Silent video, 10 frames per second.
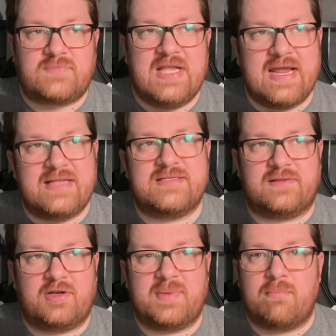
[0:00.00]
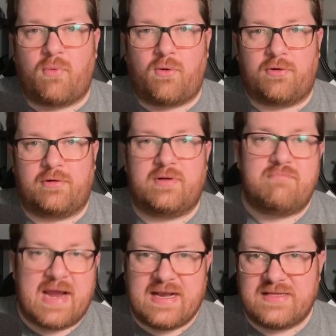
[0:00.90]
it is a little bit more
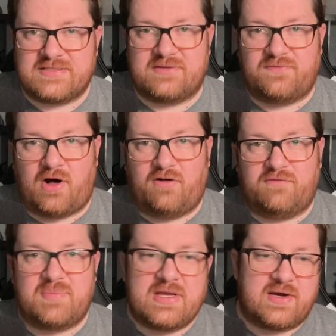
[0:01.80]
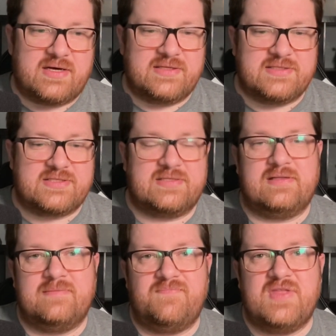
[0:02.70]
maintenance involved because,
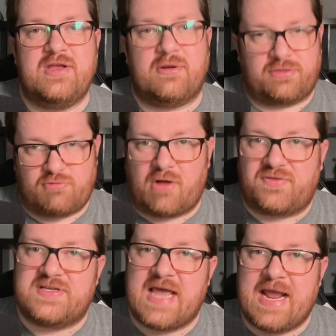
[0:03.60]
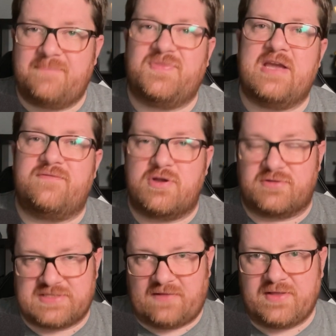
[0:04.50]
throughout the day, if you're
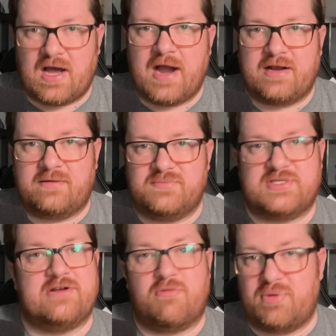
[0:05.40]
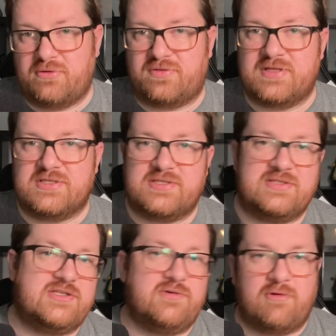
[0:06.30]
selling items and your booth is
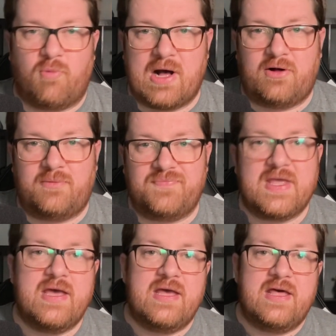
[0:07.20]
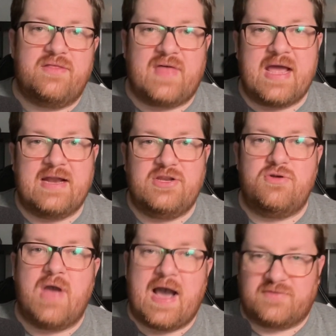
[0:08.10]
doing well, then you
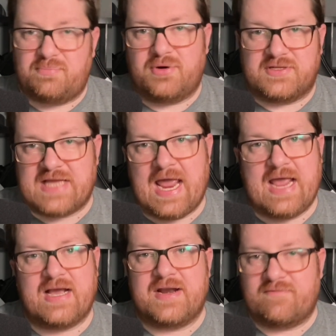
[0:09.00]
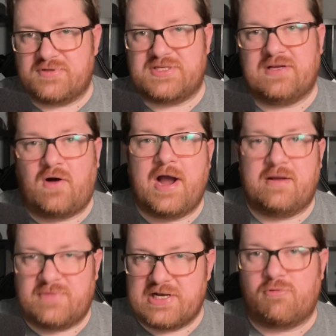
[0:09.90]
have to put a tag on every single item
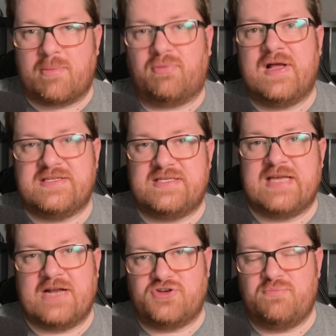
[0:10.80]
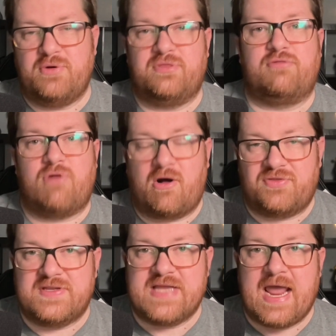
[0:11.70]
that you're replacing at your booth throughout
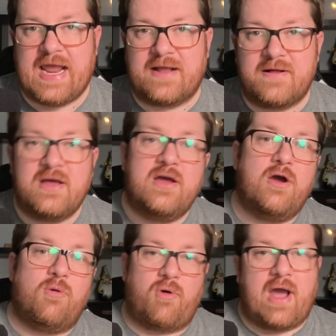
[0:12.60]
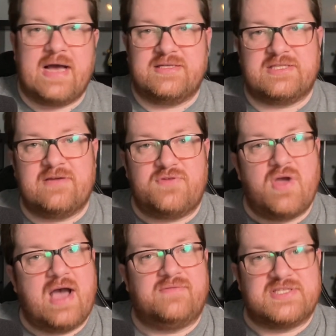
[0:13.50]
the day. Whereas if you
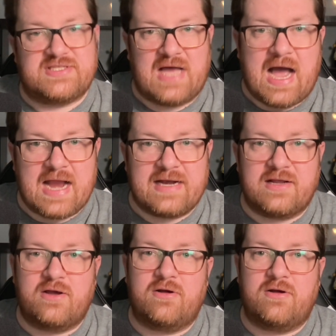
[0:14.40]
have a sign